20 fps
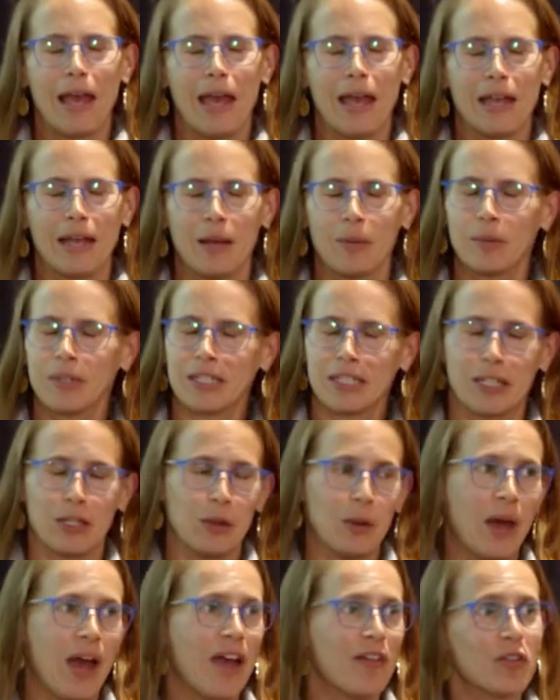I'm going to tell
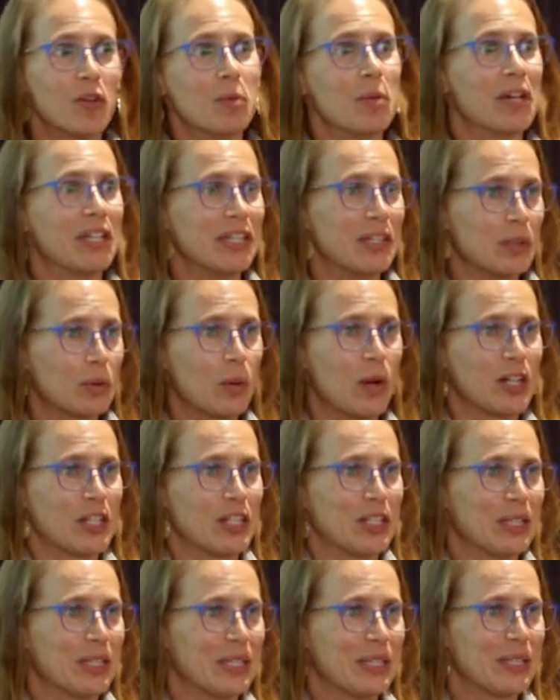you, everybody is
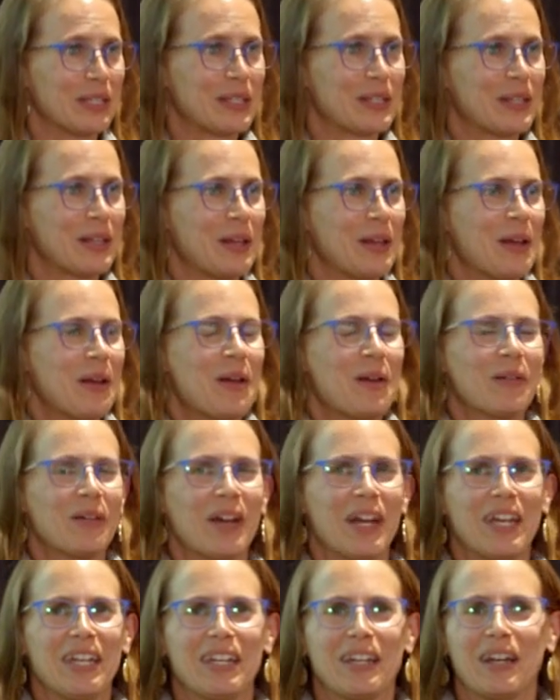watching this,
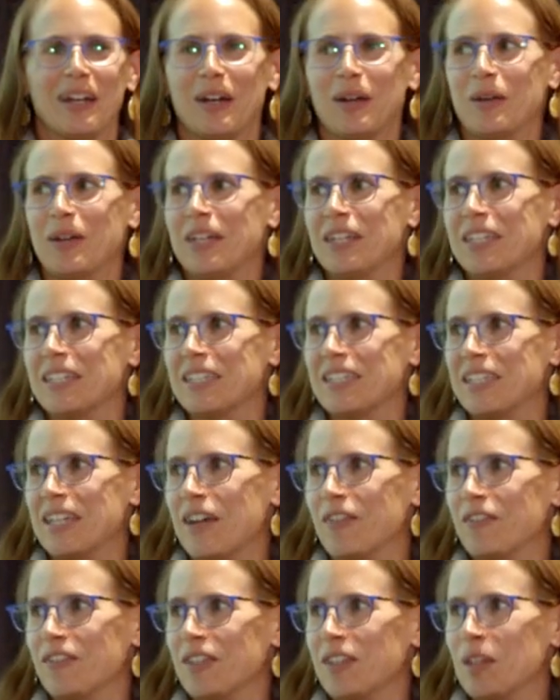right? It is
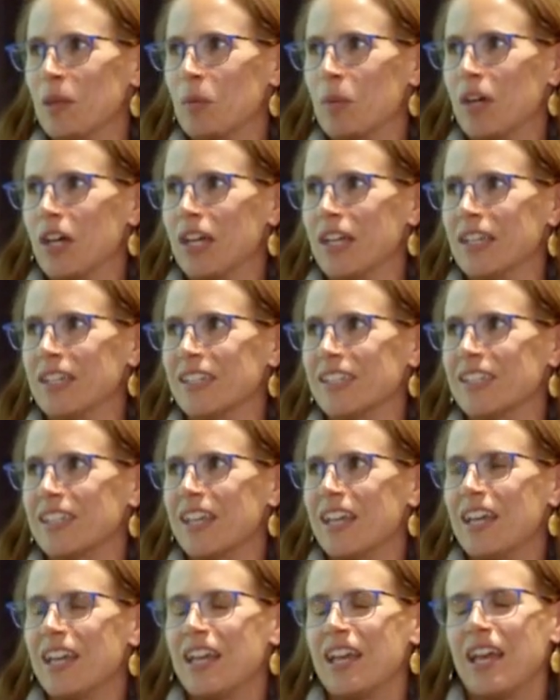definitely the buzz.
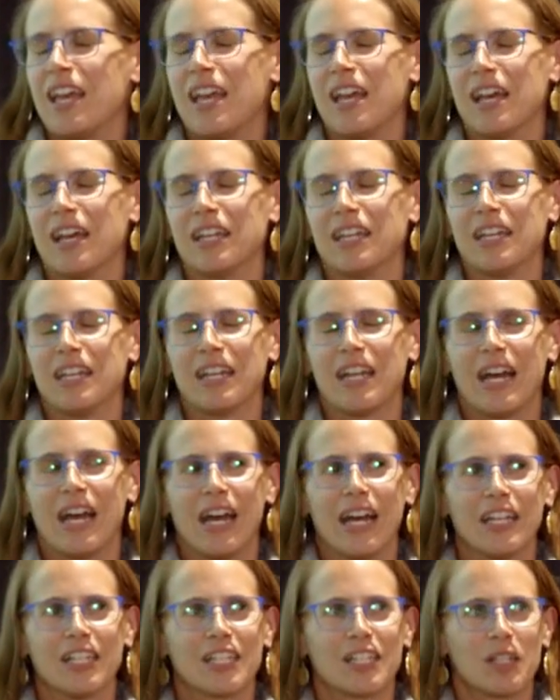And it
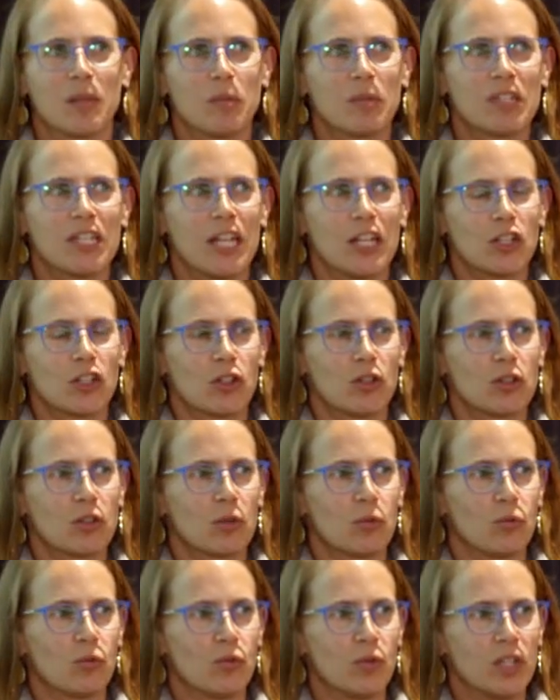has some potential
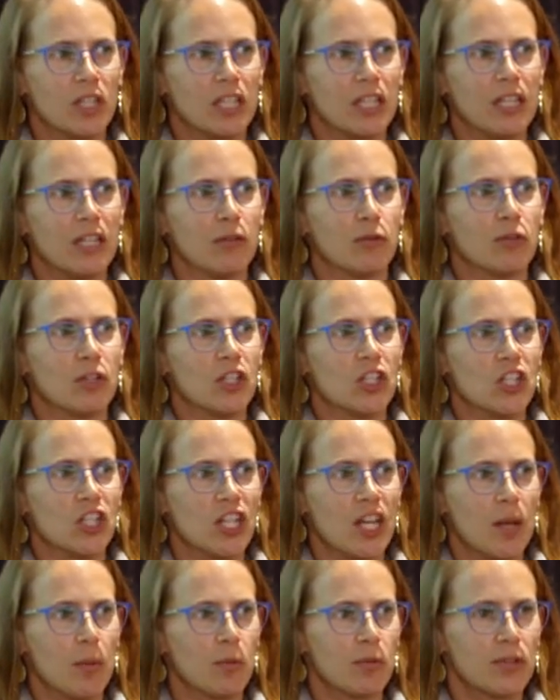to really
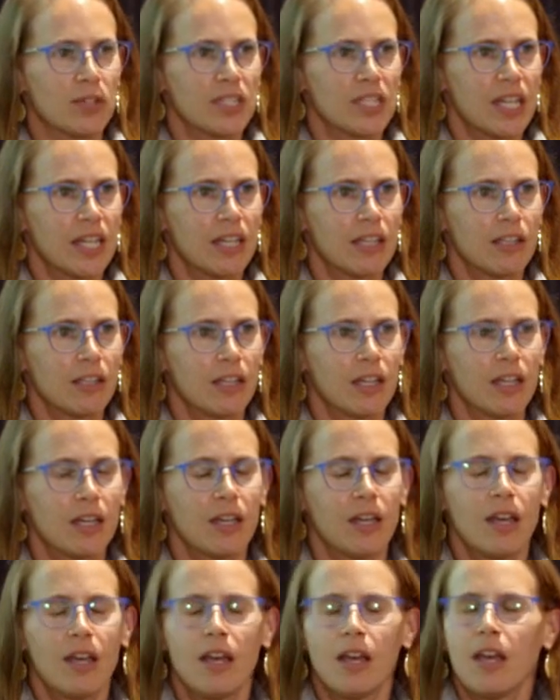reshape recycling.